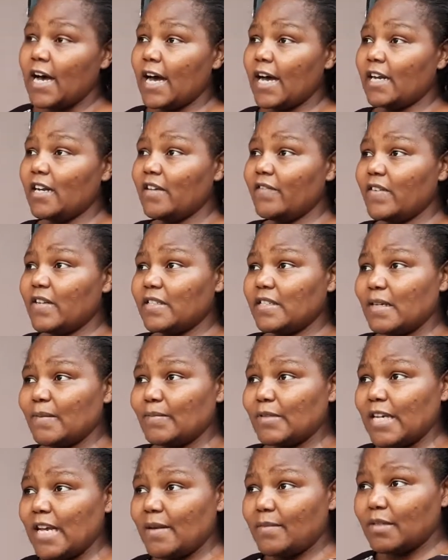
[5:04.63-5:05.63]
And even
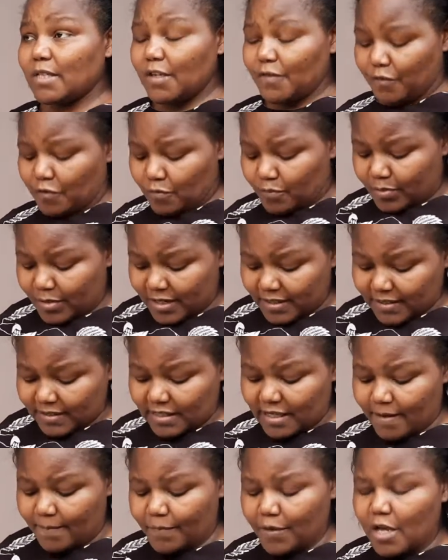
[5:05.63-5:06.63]
sometimes if you press
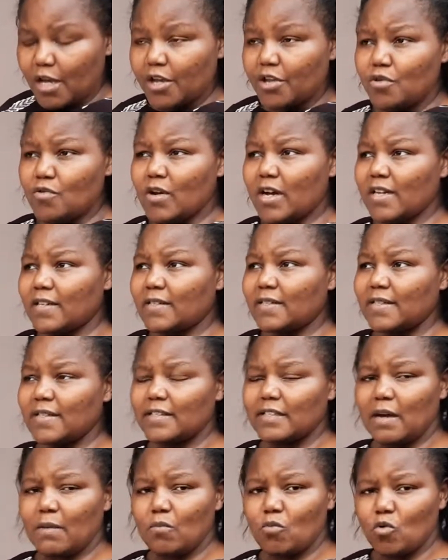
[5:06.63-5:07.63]
them, you can see
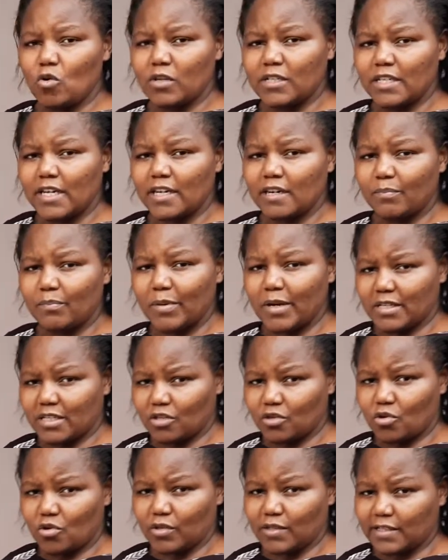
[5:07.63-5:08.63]
some watery
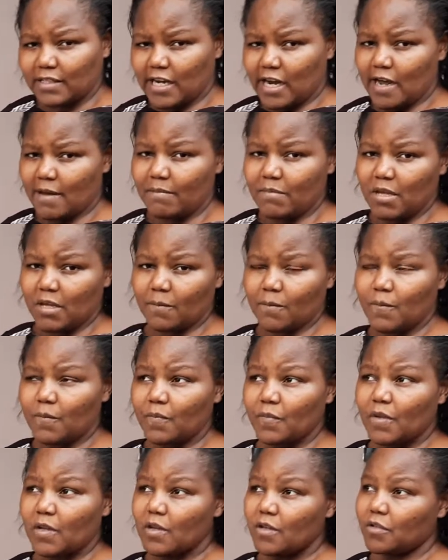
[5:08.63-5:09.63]
particles coming.
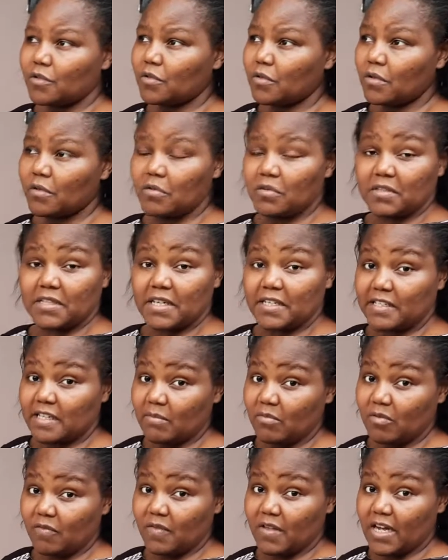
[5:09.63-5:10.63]
So those are some
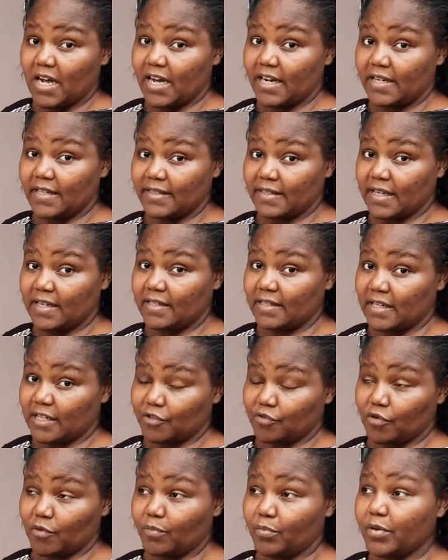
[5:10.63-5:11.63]
of the early signs
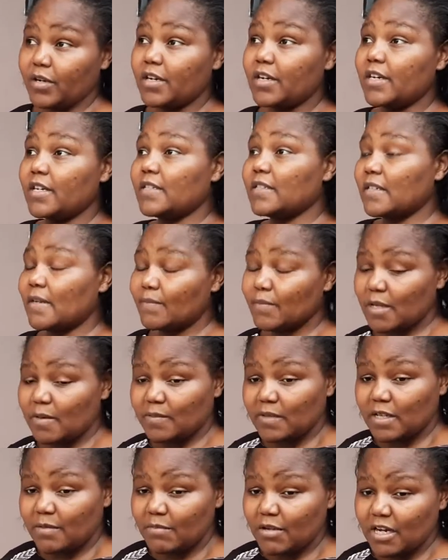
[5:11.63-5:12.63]
that you're pregnant.
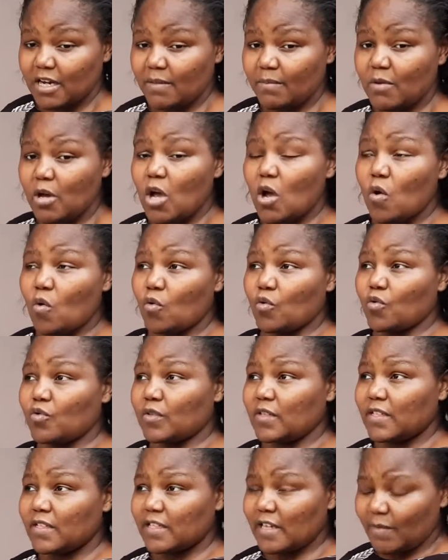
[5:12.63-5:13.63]
Sometimes they become, you
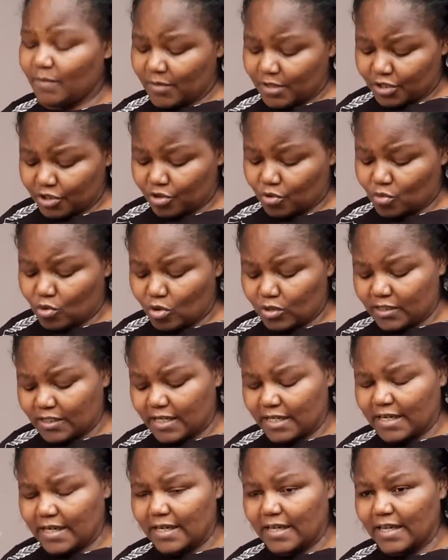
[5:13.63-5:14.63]
see some little
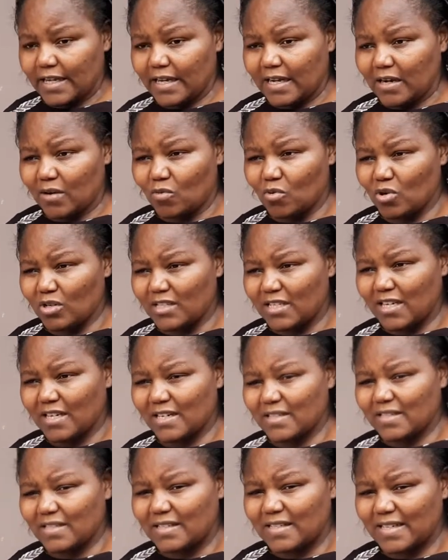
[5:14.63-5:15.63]
water, like water,
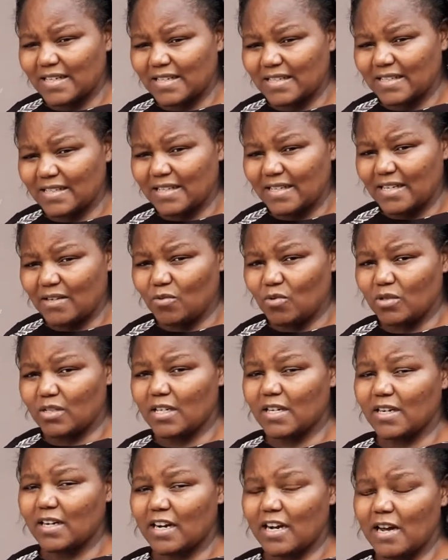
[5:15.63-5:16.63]
sticky
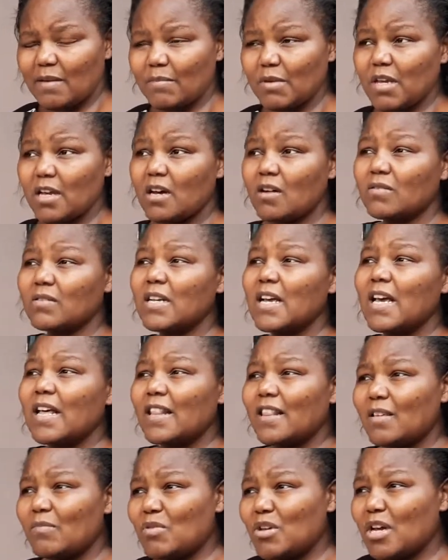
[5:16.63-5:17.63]
water coming out.
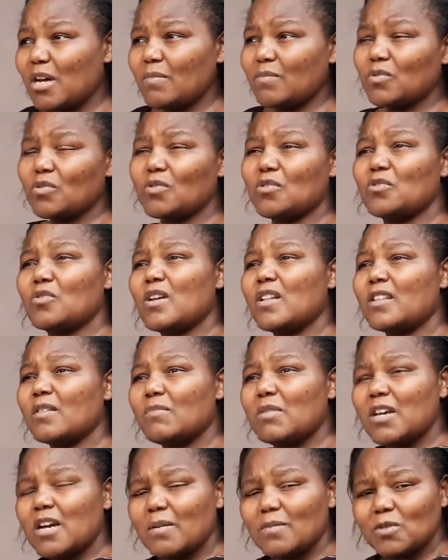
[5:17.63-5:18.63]
They become so sore, and they
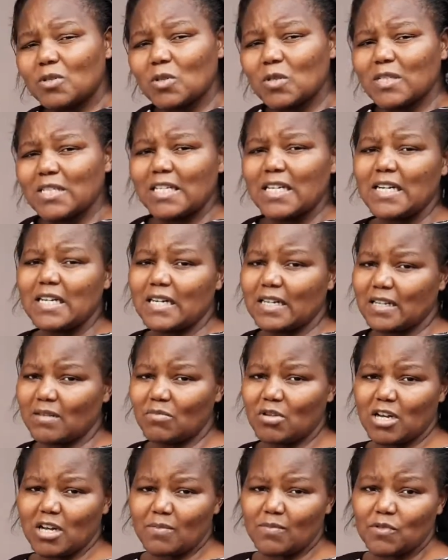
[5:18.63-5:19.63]
become so tender, and they
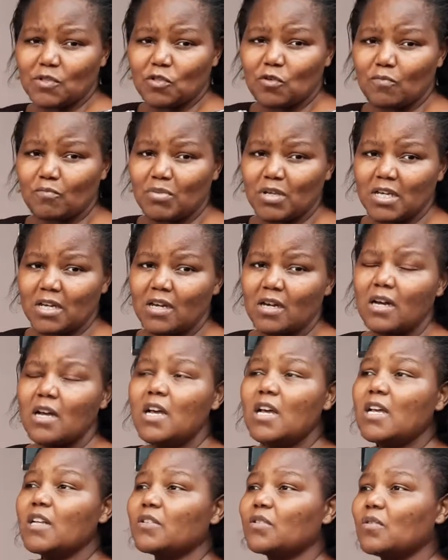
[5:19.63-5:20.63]
become so big.
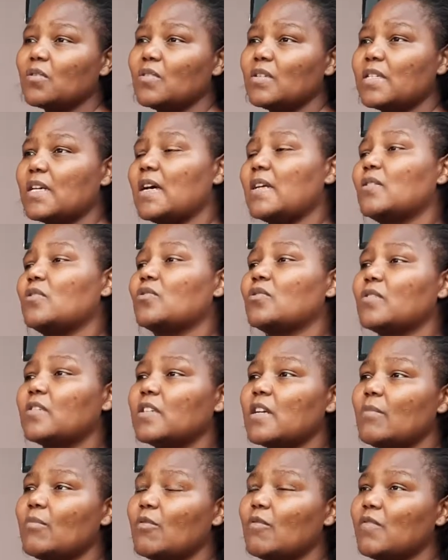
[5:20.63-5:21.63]
So those are also
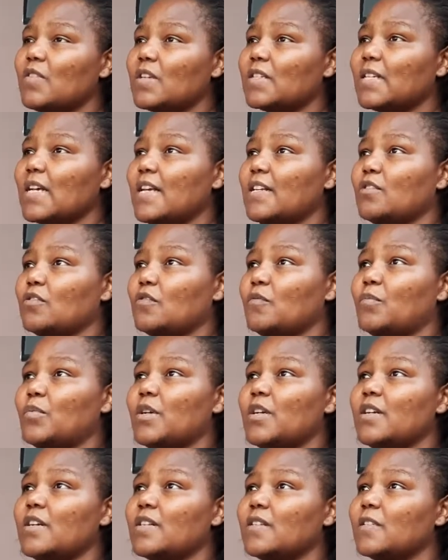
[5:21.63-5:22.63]
some of the signs of
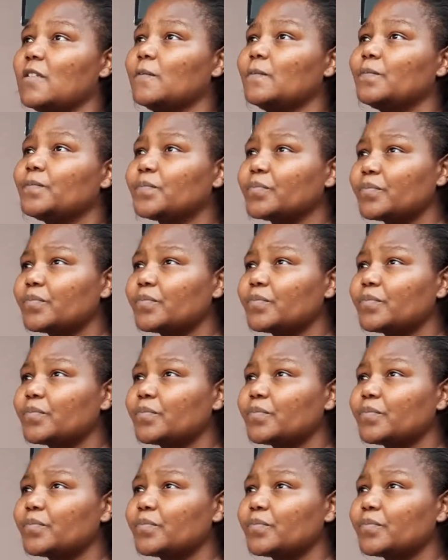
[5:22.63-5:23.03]
pregnancy.